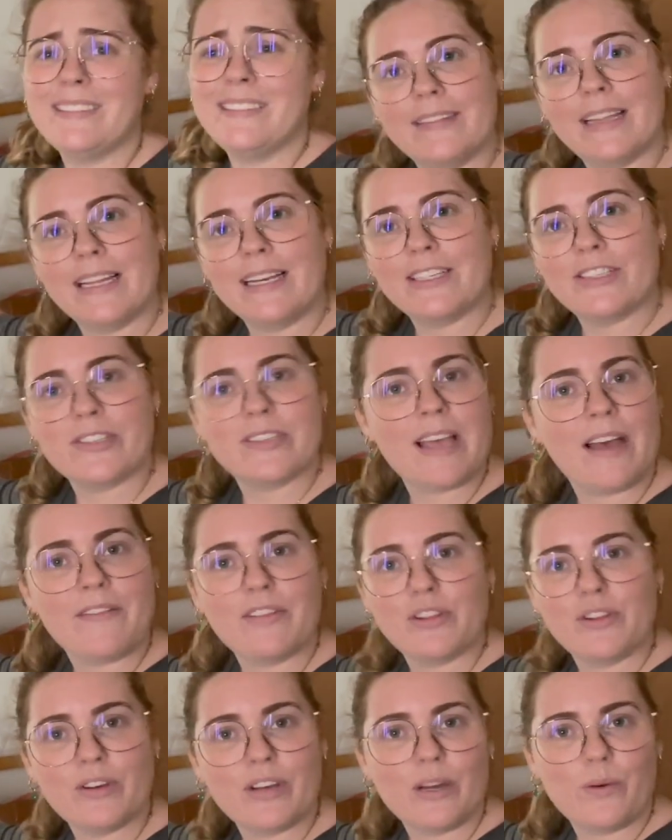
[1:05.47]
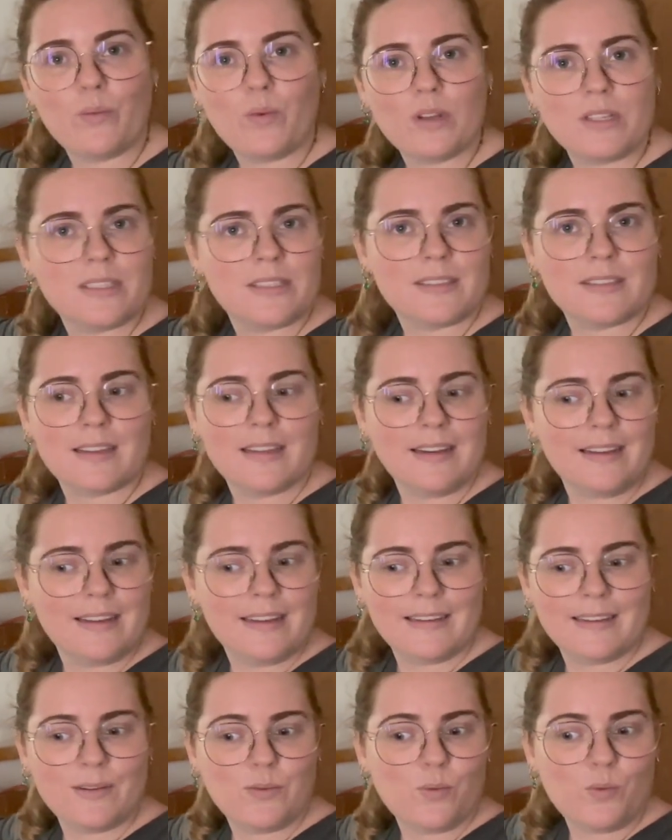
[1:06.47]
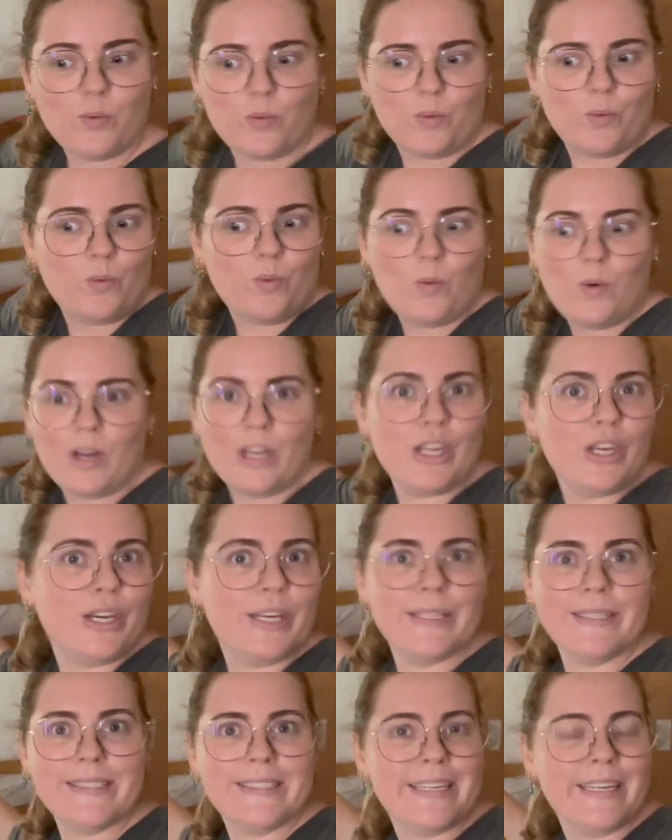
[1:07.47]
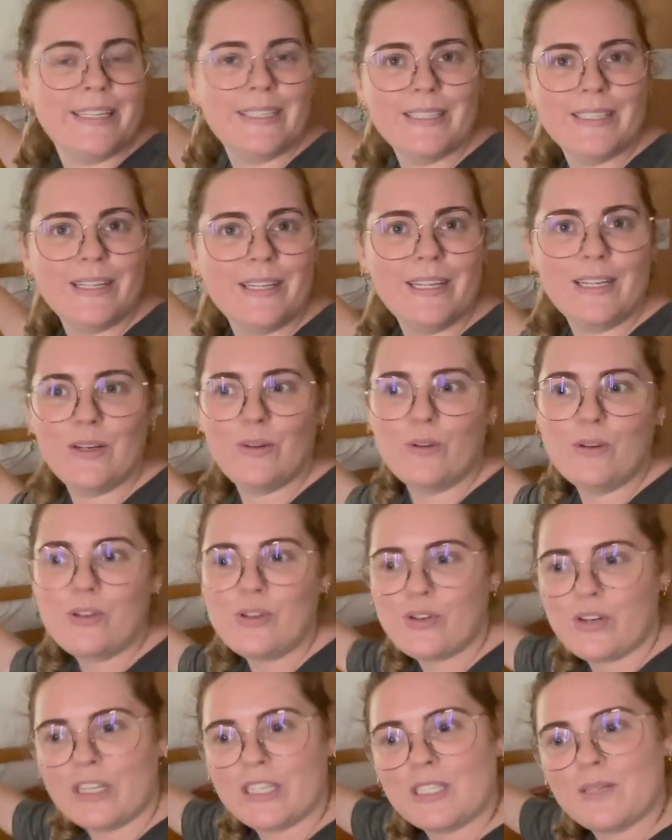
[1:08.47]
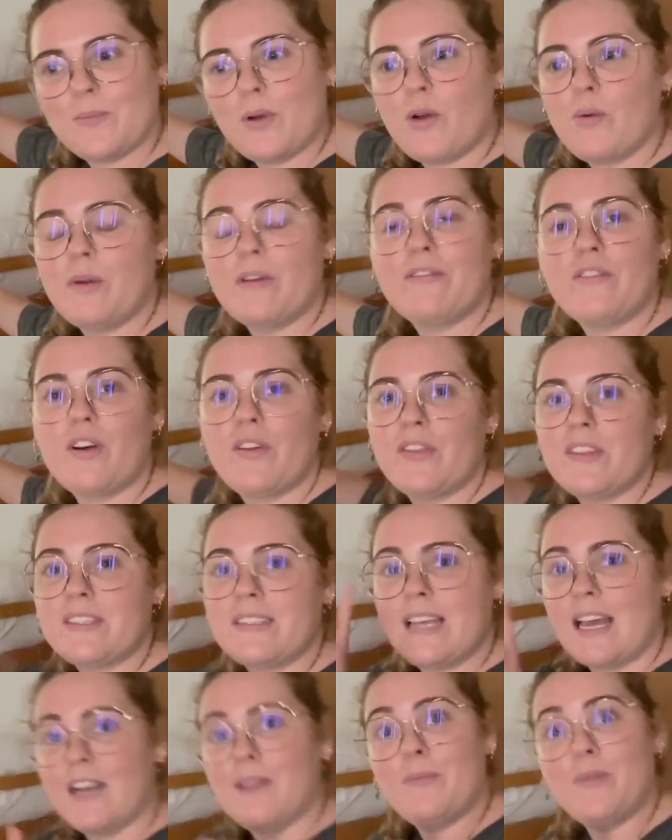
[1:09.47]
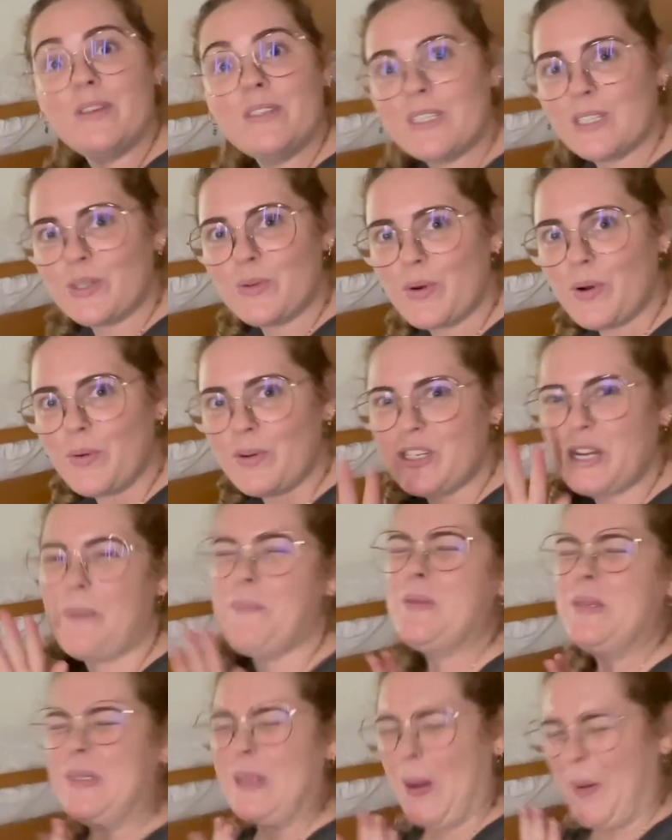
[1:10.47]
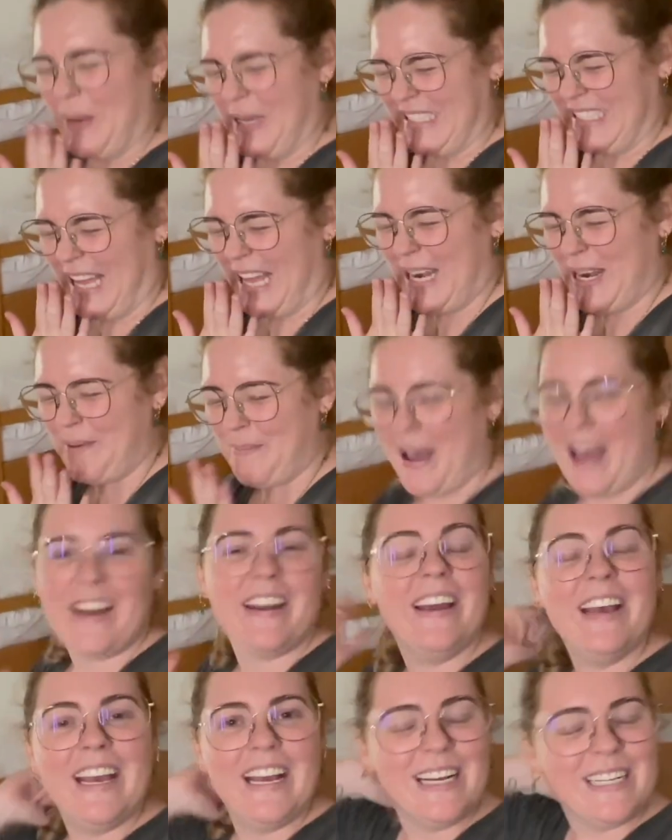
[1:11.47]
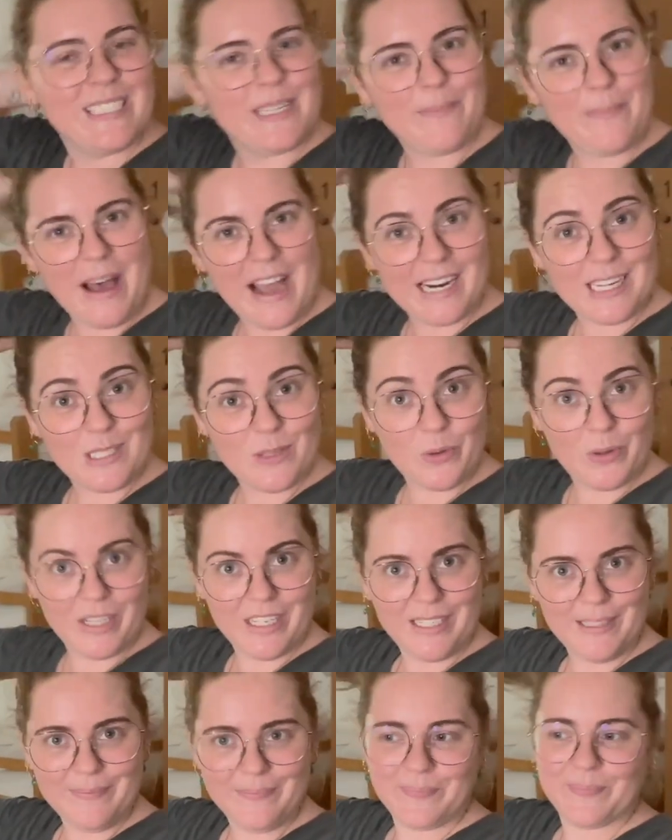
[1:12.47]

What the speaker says: Then just have a look at what you can see in Austria. Tomorrow we've got the Sound of Music tour, which I'm so excited about. It's a bike tour.